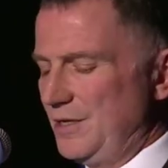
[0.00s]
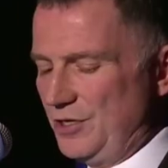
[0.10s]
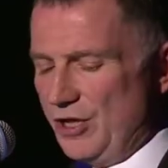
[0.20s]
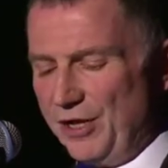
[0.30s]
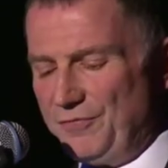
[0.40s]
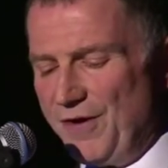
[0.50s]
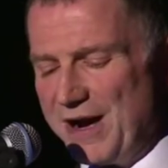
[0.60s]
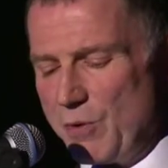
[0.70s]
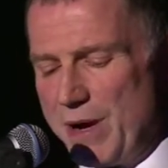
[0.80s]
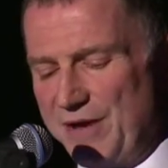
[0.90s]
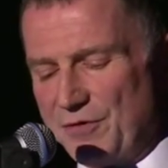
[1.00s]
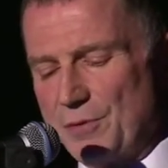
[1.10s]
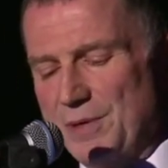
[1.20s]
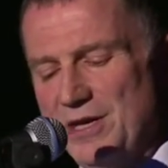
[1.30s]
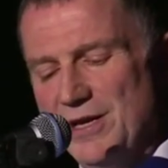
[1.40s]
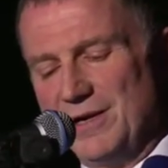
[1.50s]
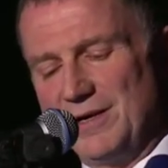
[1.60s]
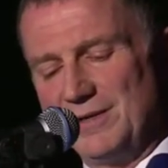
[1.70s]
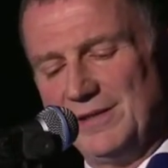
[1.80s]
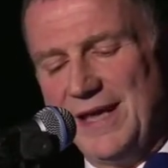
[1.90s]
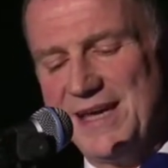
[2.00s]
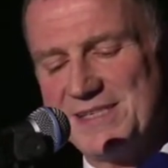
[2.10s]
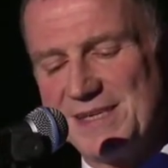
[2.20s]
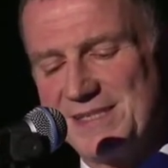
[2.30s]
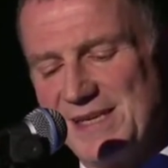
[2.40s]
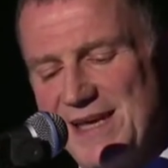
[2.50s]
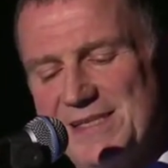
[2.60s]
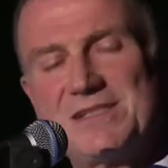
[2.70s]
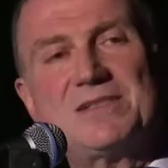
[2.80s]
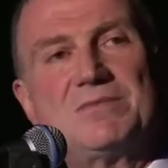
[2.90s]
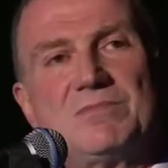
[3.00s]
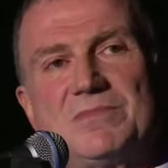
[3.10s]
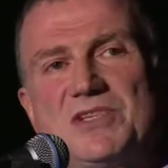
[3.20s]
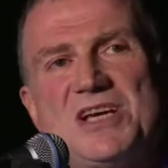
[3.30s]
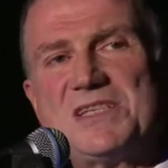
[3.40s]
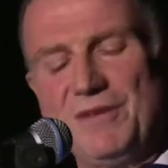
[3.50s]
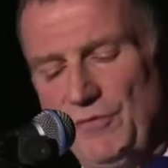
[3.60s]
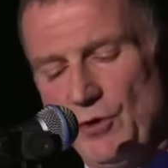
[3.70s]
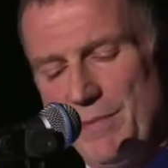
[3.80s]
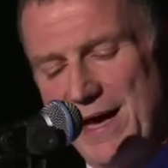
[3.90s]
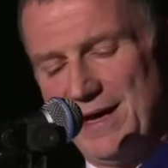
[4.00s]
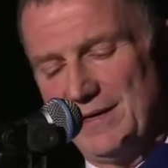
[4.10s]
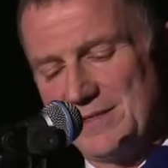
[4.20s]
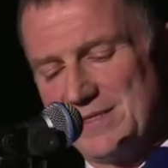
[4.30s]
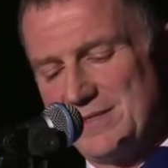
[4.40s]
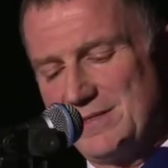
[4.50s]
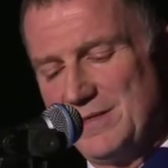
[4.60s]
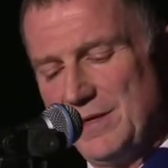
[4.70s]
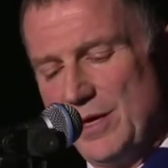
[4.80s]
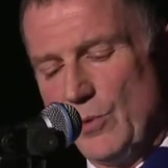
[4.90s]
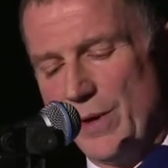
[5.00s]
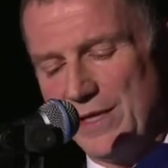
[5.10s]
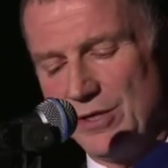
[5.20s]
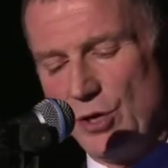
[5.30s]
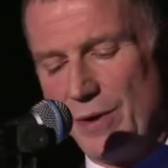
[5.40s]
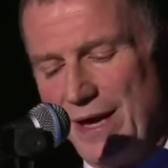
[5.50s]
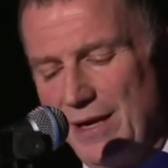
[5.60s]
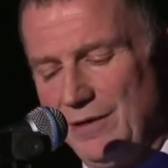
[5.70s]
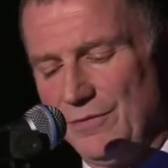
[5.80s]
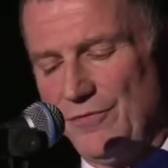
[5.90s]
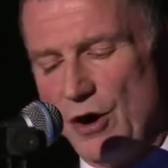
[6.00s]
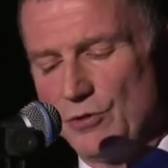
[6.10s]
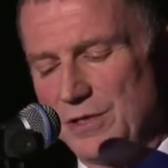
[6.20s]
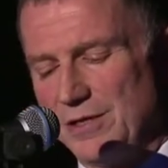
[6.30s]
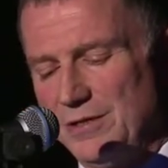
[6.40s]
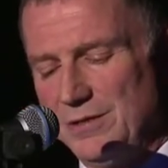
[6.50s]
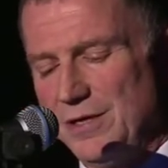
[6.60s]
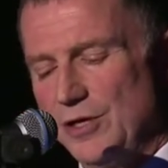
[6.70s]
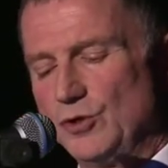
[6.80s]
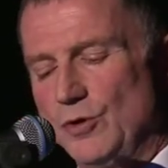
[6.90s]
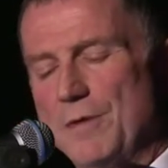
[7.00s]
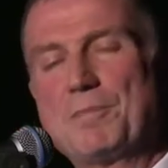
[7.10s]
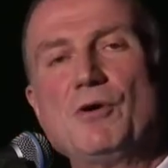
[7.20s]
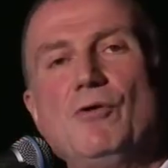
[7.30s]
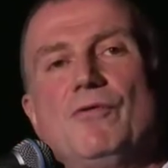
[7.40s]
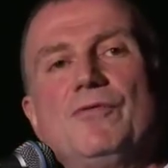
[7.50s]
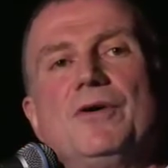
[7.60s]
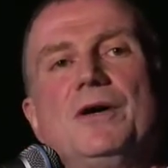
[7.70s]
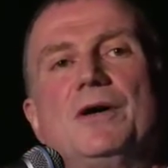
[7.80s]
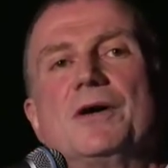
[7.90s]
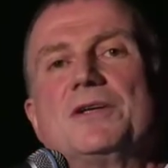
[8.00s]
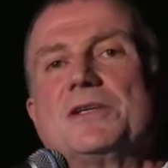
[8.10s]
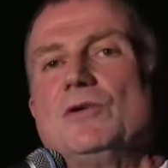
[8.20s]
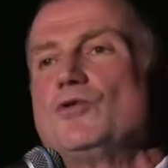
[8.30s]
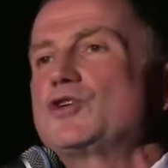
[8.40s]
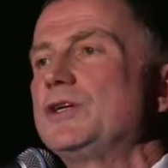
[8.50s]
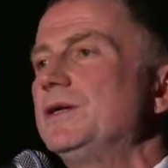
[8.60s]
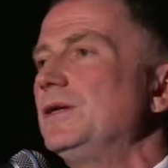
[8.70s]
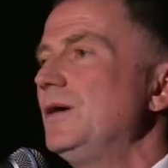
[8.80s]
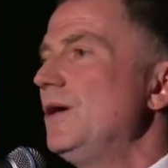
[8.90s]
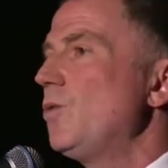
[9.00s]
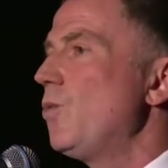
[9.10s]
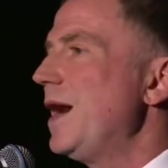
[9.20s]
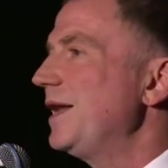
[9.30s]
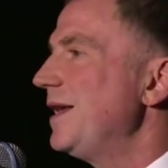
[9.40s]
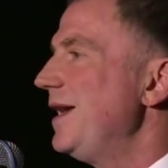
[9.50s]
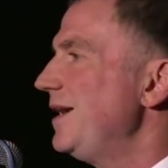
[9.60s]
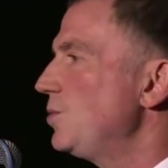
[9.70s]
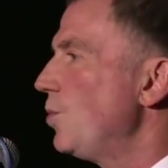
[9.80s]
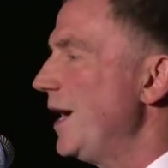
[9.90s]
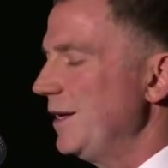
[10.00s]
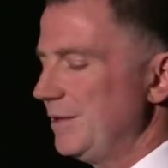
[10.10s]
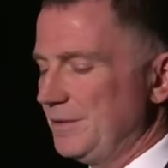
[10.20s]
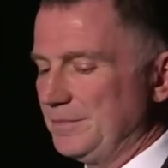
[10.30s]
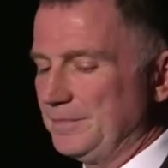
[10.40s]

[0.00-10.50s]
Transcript: Not far away from here, Lake Success, just a few miles when the UN voted to approve Resolution 181.